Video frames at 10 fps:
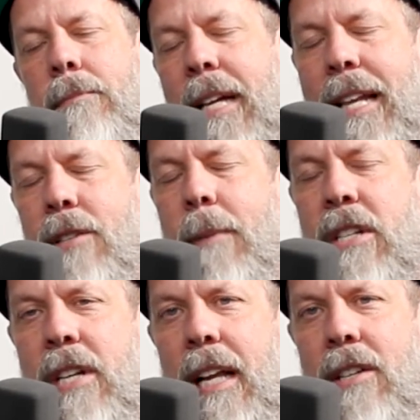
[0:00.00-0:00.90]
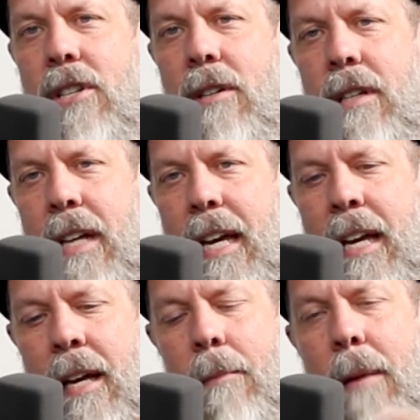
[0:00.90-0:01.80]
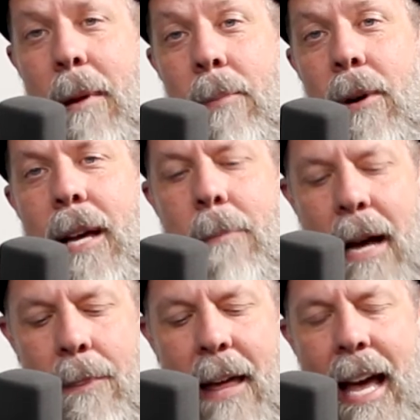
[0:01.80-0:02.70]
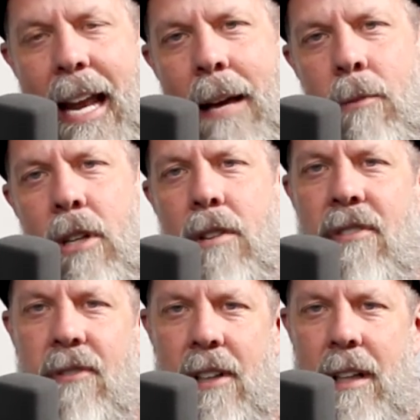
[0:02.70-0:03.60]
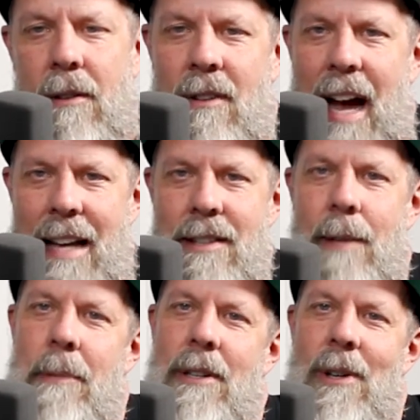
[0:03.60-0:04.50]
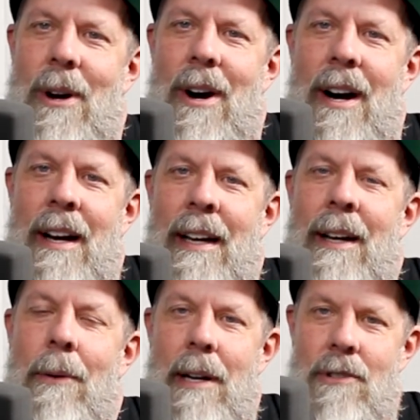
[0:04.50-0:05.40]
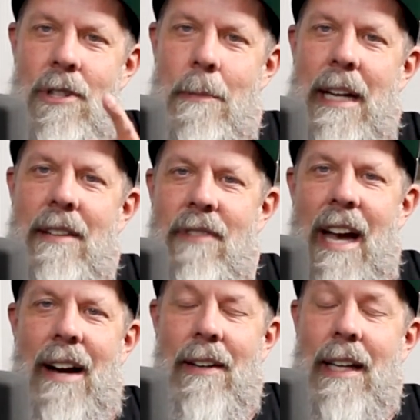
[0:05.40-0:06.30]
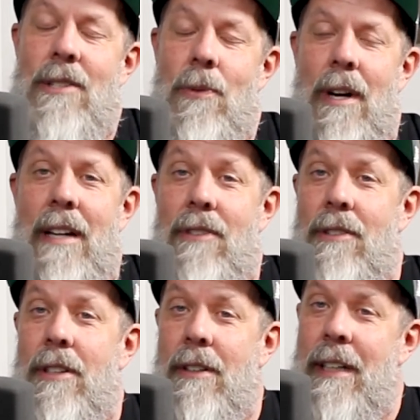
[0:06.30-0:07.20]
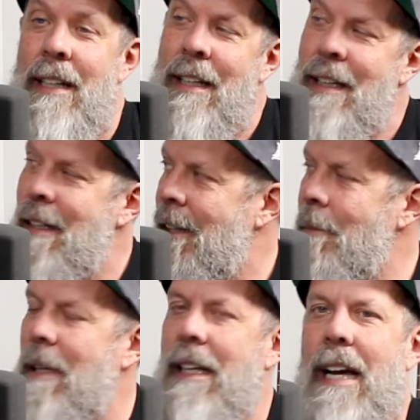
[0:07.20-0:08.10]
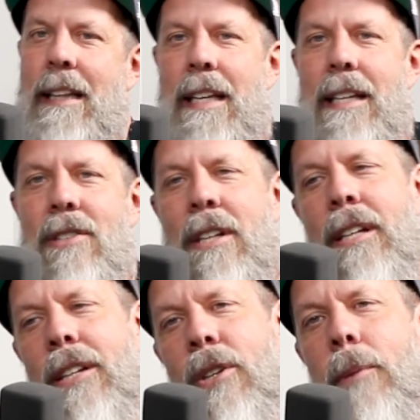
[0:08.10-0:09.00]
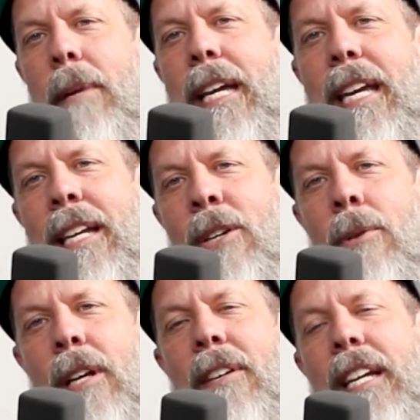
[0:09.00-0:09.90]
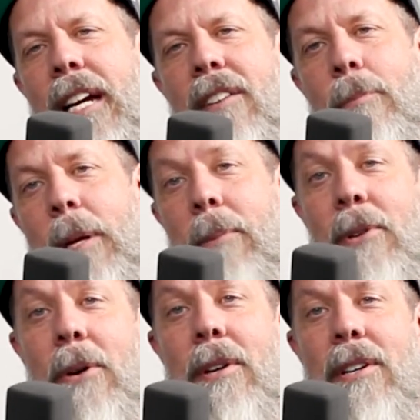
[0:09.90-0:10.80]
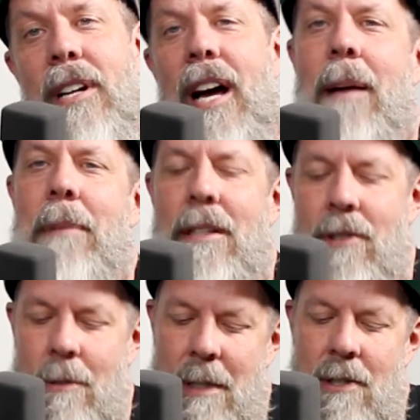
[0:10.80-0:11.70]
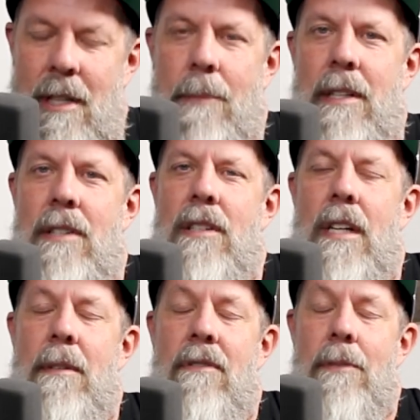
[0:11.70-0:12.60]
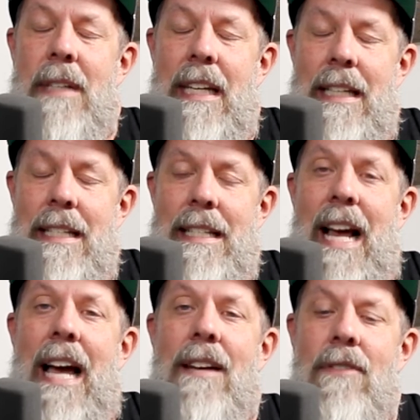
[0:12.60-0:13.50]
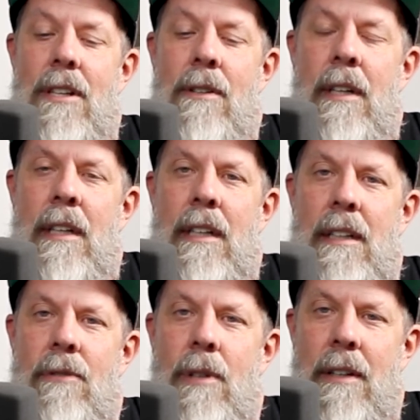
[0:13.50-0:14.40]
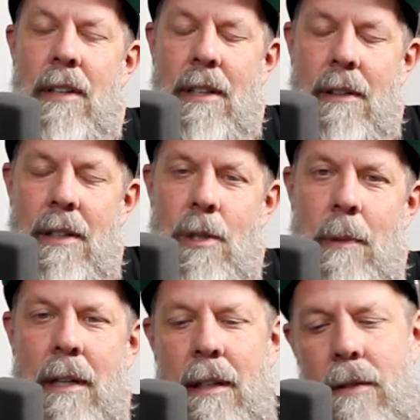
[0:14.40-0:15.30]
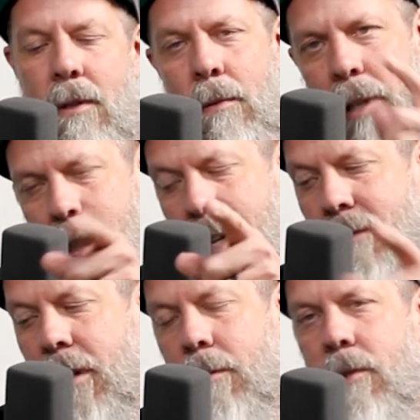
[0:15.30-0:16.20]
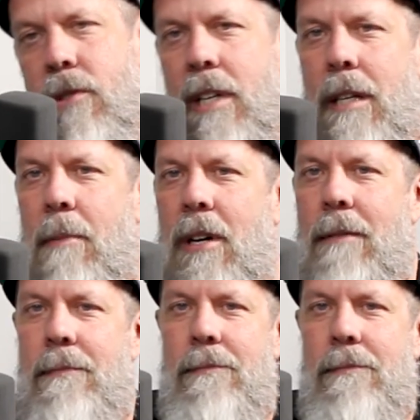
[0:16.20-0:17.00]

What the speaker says: Man, that's my challenge to you today. Maybe pray about that. And when you feel it rise up in your heart, why don't you make a vow? Guess what? If you do it, it'll be like this. You'll make it. You won't even care if people know it or not, because it'll be something that's coming from the inside of you, of where the Holy Spirit lives. We love you. We'll see you tomorrow.